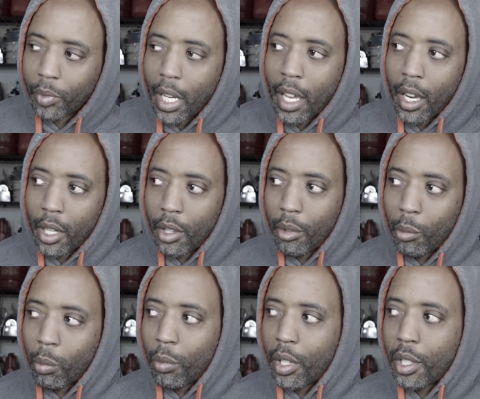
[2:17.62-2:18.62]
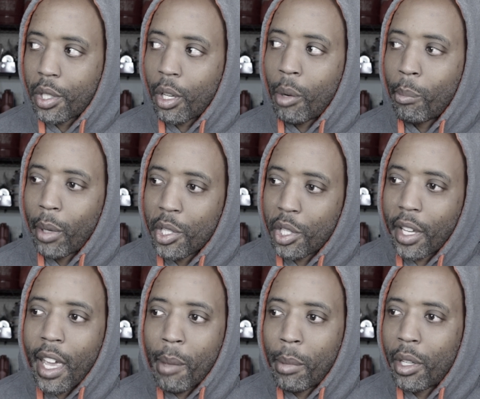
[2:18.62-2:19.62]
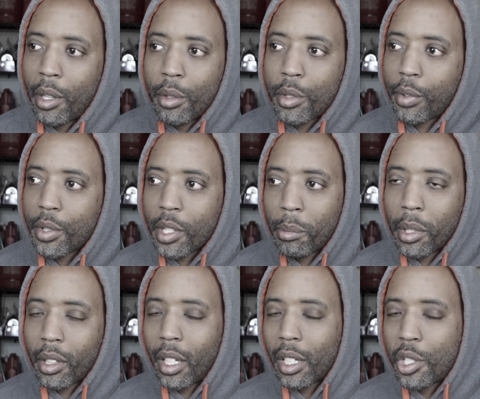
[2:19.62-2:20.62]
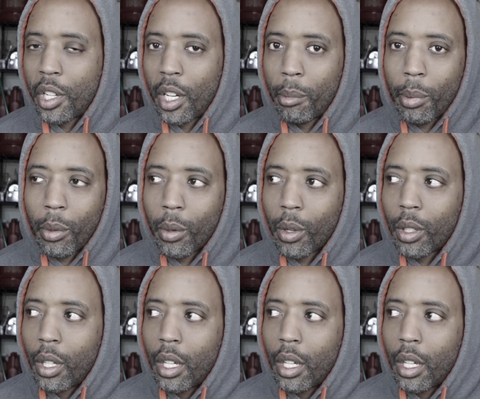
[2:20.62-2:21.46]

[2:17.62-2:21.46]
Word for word: and the term budget can be used for something like cheap or